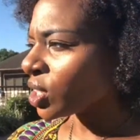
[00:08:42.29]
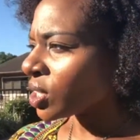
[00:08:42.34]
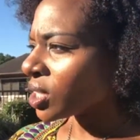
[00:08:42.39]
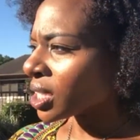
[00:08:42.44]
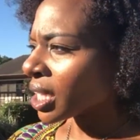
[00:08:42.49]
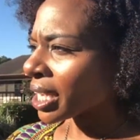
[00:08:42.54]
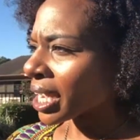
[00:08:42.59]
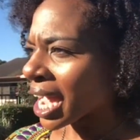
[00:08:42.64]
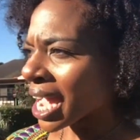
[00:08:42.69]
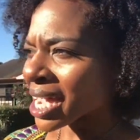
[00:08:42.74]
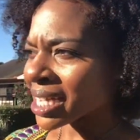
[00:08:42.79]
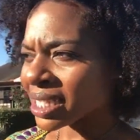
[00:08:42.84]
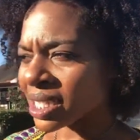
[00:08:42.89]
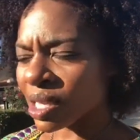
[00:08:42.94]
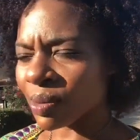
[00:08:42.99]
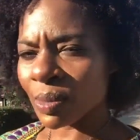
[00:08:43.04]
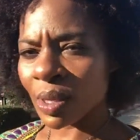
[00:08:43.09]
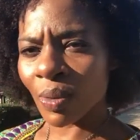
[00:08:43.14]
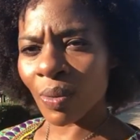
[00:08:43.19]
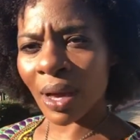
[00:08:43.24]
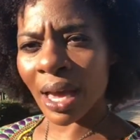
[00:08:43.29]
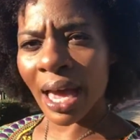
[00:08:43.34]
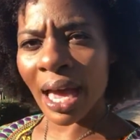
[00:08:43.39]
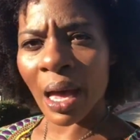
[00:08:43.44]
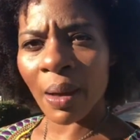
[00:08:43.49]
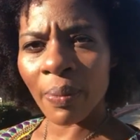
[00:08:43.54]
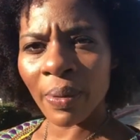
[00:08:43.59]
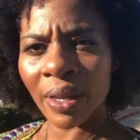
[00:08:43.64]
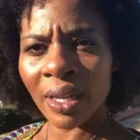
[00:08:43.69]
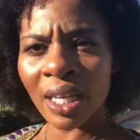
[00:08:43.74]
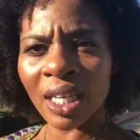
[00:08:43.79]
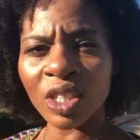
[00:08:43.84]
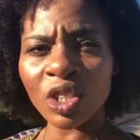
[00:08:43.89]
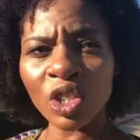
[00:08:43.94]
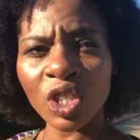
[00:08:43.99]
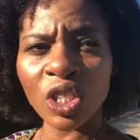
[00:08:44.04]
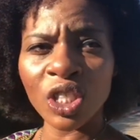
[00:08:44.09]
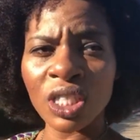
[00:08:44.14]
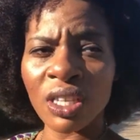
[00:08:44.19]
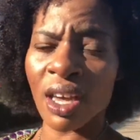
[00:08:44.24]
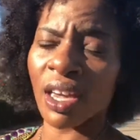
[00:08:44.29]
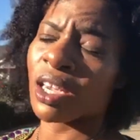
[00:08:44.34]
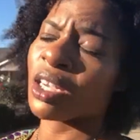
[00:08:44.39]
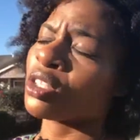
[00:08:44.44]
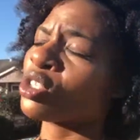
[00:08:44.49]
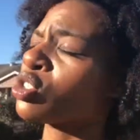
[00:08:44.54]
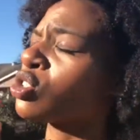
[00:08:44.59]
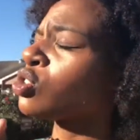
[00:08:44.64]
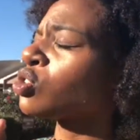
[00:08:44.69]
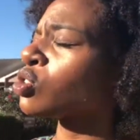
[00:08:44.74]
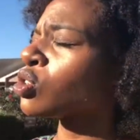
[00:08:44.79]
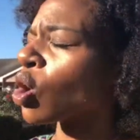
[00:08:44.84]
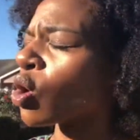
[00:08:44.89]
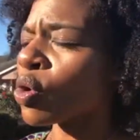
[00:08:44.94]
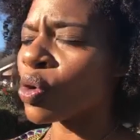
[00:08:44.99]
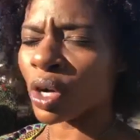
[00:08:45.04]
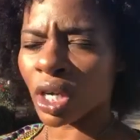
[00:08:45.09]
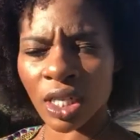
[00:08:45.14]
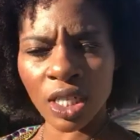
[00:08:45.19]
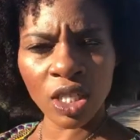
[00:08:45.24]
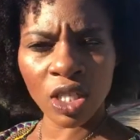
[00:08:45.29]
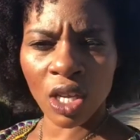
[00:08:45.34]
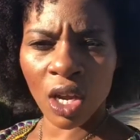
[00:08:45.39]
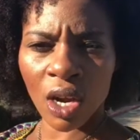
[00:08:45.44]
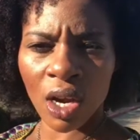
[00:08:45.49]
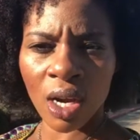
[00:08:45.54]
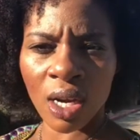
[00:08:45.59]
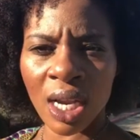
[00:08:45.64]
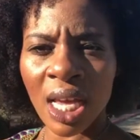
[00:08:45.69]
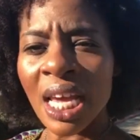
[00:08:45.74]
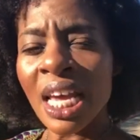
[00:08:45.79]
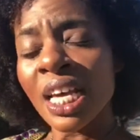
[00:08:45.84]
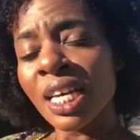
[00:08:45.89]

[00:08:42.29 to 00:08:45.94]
She's like asking me what happened and she's like so concerned.